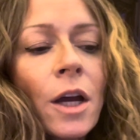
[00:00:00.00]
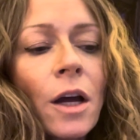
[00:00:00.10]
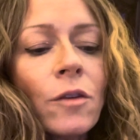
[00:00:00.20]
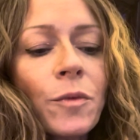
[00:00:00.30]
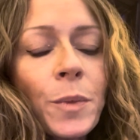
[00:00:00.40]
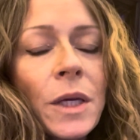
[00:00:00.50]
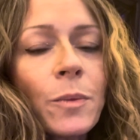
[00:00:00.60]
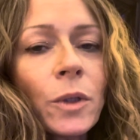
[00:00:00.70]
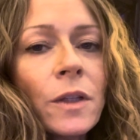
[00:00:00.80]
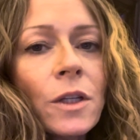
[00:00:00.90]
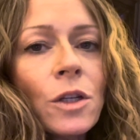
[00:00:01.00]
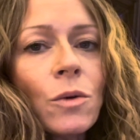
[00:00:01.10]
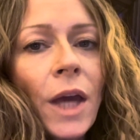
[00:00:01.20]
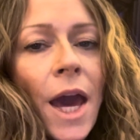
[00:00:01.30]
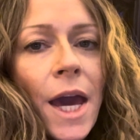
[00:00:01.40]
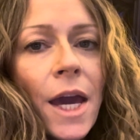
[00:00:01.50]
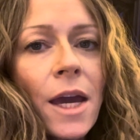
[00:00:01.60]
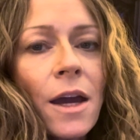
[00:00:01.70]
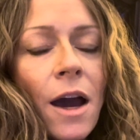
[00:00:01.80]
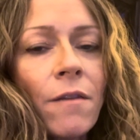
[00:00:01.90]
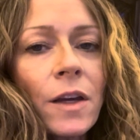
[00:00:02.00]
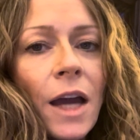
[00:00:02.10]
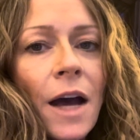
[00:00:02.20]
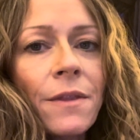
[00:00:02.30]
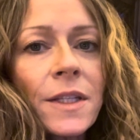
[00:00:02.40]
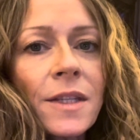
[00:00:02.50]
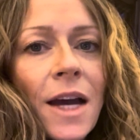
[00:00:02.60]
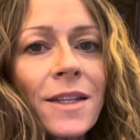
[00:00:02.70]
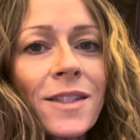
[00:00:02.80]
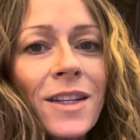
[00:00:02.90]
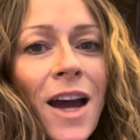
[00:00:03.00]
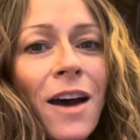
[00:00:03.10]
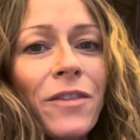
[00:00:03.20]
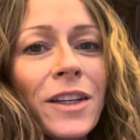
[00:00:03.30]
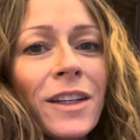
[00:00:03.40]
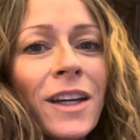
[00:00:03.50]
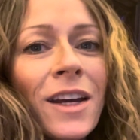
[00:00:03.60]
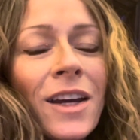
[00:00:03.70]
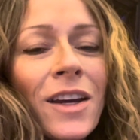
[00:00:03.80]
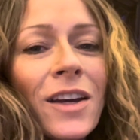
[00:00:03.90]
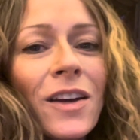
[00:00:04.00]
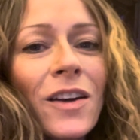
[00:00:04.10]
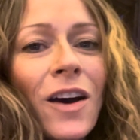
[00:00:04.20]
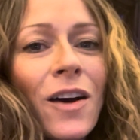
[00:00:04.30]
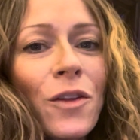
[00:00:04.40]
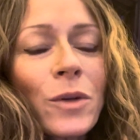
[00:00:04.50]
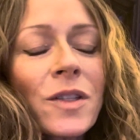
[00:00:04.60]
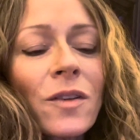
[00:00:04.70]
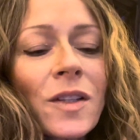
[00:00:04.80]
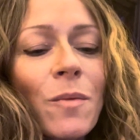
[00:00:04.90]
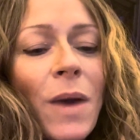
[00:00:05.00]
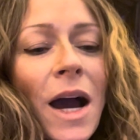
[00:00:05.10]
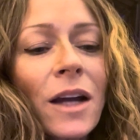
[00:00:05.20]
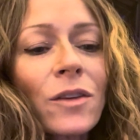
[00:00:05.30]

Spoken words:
of people in the UK having had this test and having the results come back